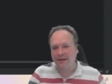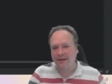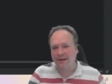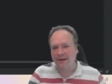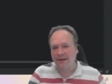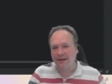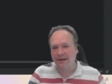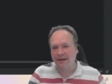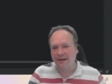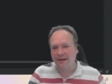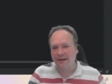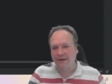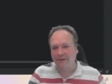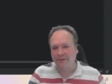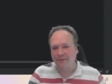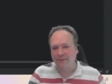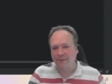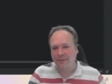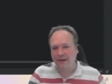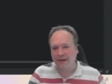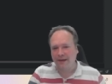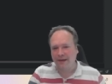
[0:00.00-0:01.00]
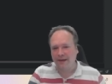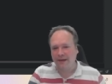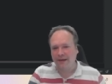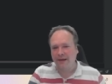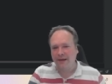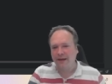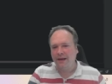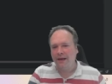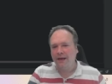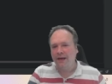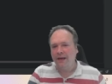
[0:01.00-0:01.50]
And then here I have my
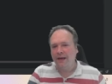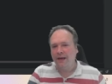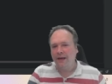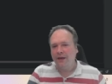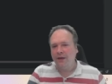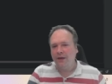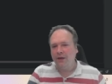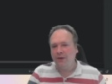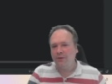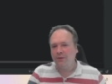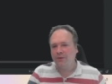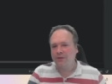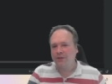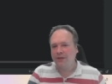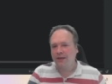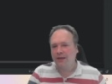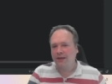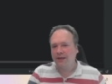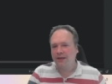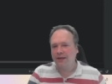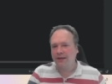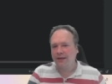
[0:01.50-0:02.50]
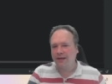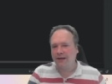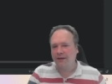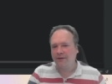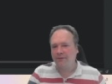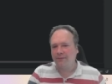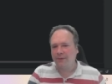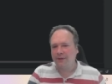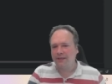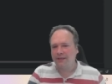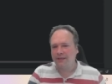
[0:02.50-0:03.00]
user and here I
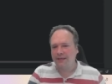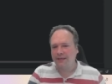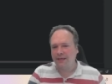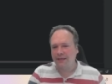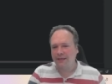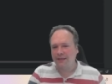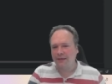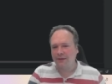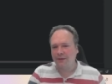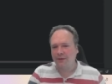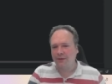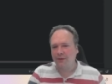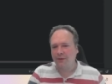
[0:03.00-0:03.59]
have my session.